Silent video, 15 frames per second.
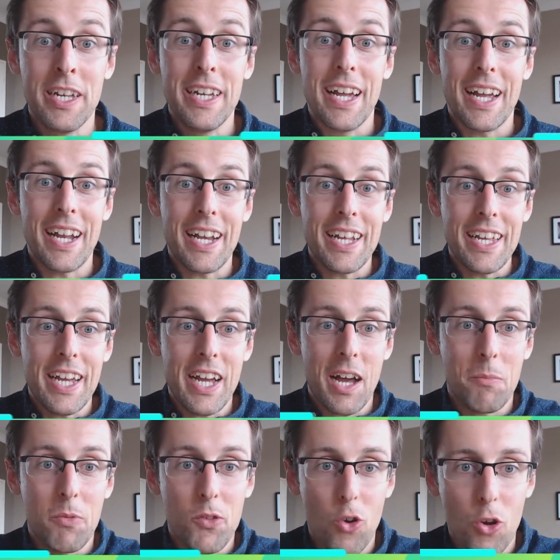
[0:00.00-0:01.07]
And in here,
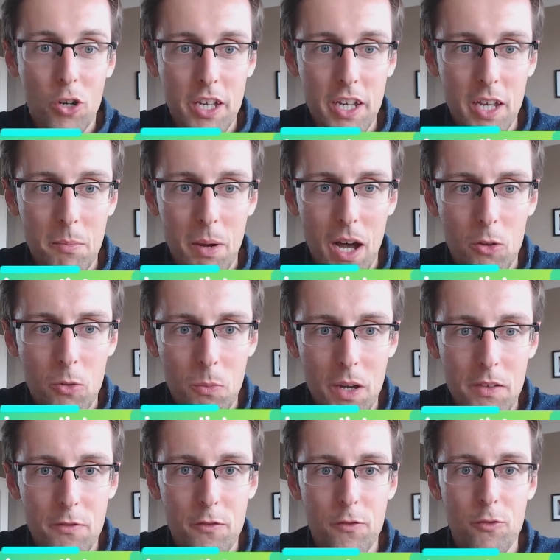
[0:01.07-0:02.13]
I'm talking about my
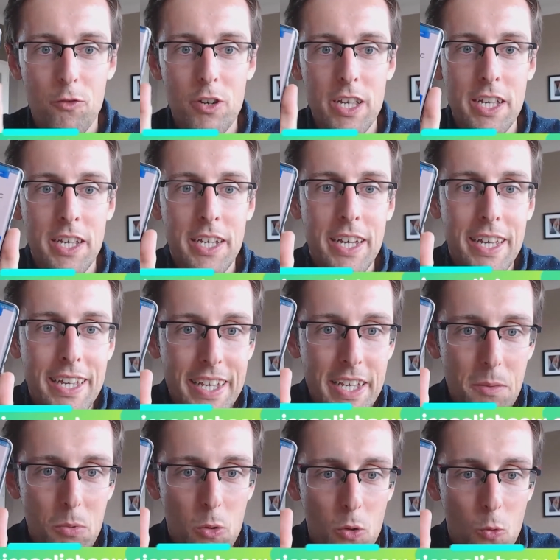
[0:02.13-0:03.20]
free
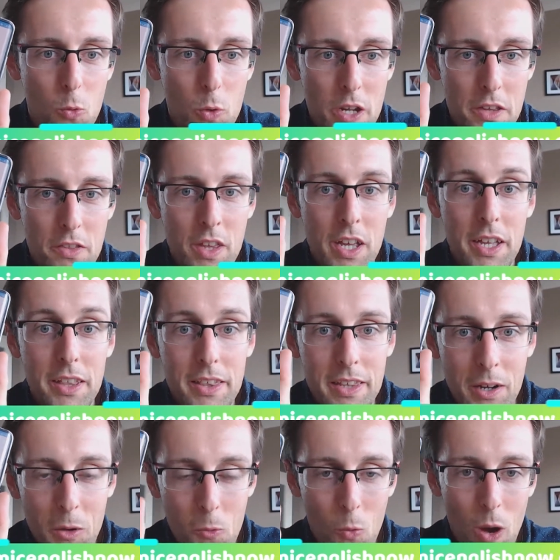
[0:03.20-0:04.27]
ebook with the
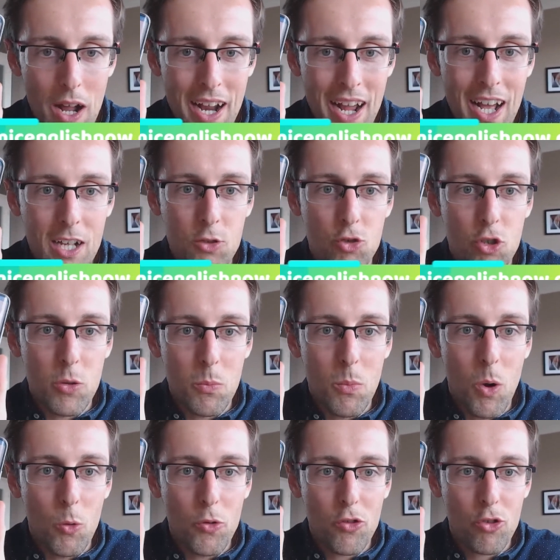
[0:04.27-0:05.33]
100
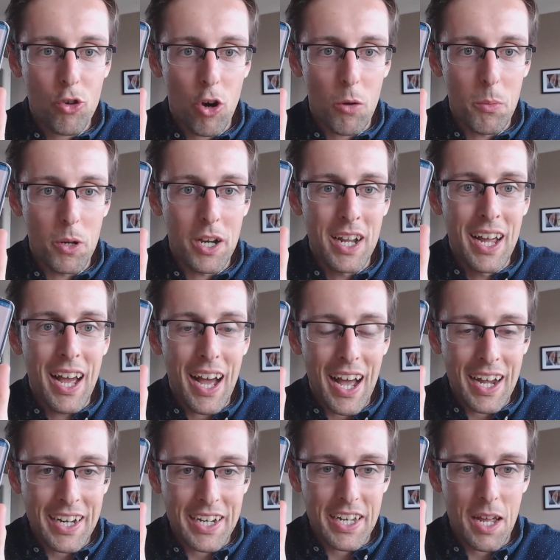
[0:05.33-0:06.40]
most common
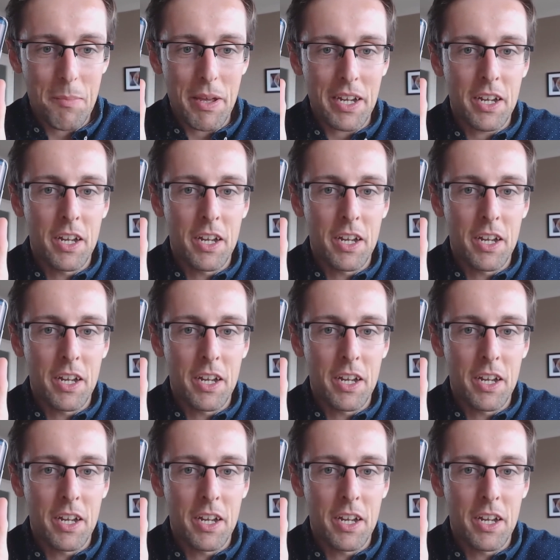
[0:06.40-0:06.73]
academic